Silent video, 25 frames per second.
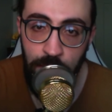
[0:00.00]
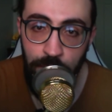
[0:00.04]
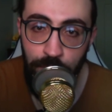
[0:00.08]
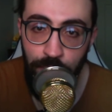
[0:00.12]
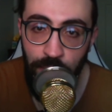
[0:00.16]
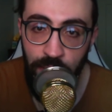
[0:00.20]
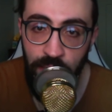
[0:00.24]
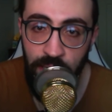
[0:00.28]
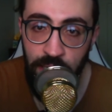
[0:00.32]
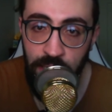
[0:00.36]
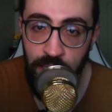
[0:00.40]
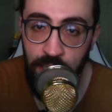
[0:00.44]

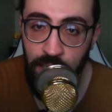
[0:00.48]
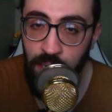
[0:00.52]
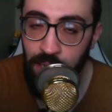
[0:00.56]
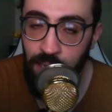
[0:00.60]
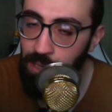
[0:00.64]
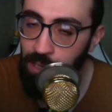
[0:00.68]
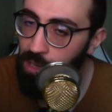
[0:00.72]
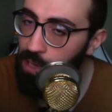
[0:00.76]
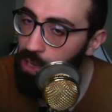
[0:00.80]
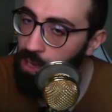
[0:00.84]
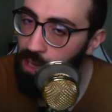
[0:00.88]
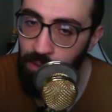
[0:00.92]
but
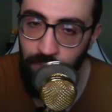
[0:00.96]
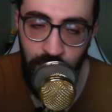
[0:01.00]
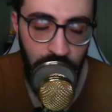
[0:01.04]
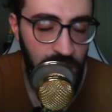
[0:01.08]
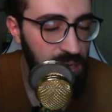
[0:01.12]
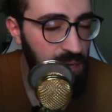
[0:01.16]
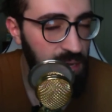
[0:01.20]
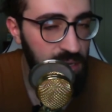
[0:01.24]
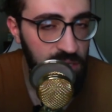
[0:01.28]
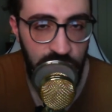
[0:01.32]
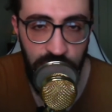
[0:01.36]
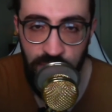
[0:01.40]
I would
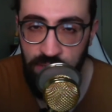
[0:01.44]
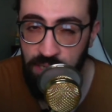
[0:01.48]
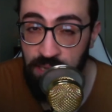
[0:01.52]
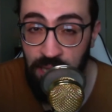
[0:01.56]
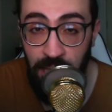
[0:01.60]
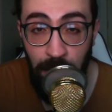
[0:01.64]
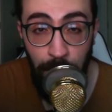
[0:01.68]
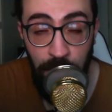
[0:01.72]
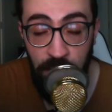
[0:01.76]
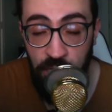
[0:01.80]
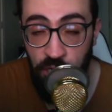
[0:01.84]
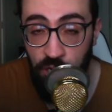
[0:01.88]
not trade
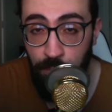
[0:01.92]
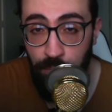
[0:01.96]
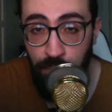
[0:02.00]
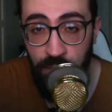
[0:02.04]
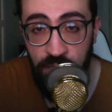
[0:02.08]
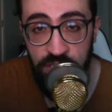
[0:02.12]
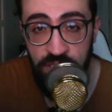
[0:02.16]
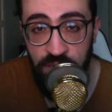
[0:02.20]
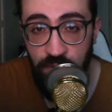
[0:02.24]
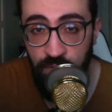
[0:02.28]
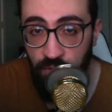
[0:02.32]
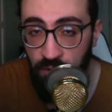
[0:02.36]
that pain or
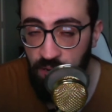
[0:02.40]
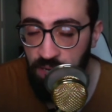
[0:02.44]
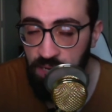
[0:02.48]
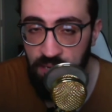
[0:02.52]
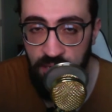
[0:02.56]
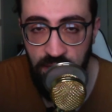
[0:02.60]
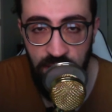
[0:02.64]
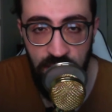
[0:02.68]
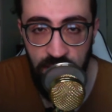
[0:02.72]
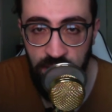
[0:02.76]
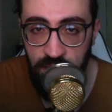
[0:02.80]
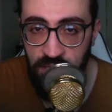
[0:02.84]
pressure for
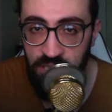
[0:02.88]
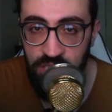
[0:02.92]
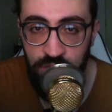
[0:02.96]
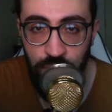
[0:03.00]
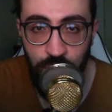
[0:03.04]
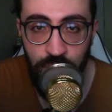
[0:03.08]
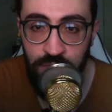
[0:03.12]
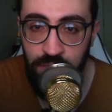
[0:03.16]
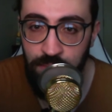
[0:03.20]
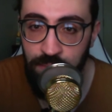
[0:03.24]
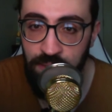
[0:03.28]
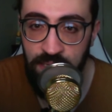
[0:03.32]
anything in this
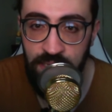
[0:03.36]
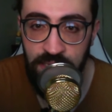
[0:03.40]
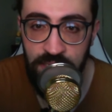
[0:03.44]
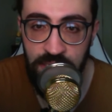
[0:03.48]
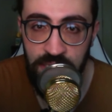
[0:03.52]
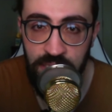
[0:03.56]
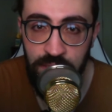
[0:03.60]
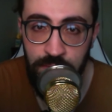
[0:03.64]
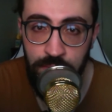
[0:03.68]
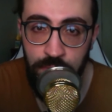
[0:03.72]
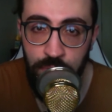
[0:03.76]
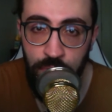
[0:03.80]
world because
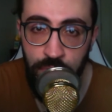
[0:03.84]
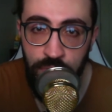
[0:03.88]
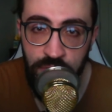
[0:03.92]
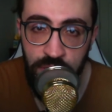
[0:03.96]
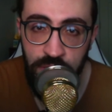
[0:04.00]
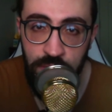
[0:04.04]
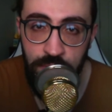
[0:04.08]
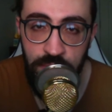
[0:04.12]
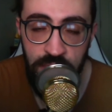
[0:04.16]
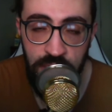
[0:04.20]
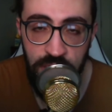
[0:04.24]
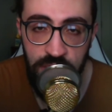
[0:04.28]
it's
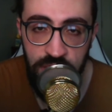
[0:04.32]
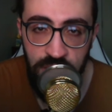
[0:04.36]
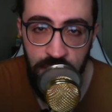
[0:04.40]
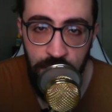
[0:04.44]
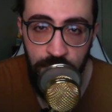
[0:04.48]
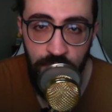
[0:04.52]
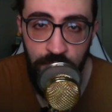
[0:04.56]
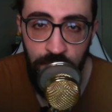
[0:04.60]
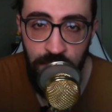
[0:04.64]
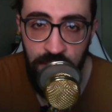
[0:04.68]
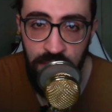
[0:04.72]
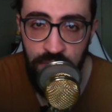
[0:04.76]
molded me and
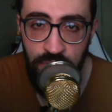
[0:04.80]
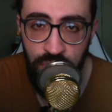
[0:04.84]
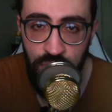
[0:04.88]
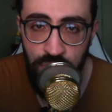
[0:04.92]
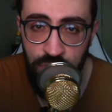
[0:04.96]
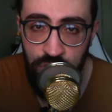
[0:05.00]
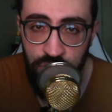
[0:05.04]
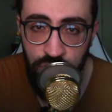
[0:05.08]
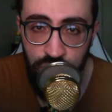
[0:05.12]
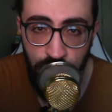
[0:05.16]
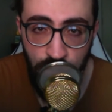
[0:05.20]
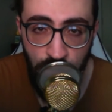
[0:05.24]
shaped me into
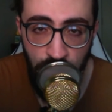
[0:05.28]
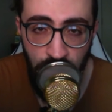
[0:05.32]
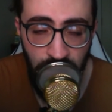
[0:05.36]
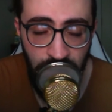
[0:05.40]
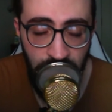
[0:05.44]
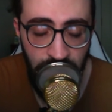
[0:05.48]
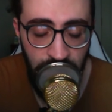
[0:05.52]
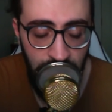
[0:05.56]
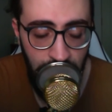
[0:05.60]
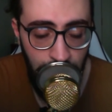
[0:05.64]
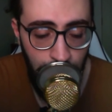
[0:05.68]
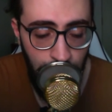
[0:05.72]
the
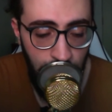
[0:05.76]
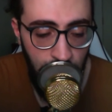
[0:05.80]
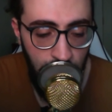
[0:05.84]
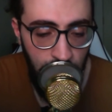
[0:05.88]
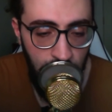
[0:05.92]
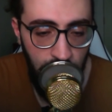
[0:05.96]
strong and